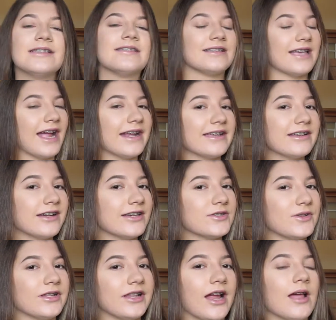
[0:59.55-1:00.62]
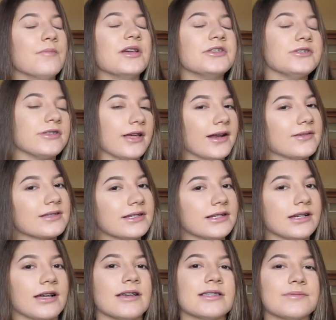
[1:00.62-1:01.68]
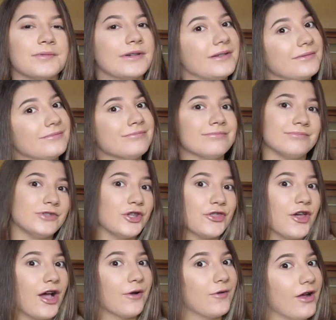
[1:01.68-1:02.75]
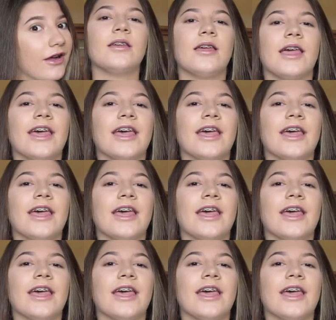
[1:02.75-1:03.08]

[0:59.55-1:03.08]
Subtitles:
See, I didn't cuss right there. I bet you thought I was gonna cuss, but you thought wrong.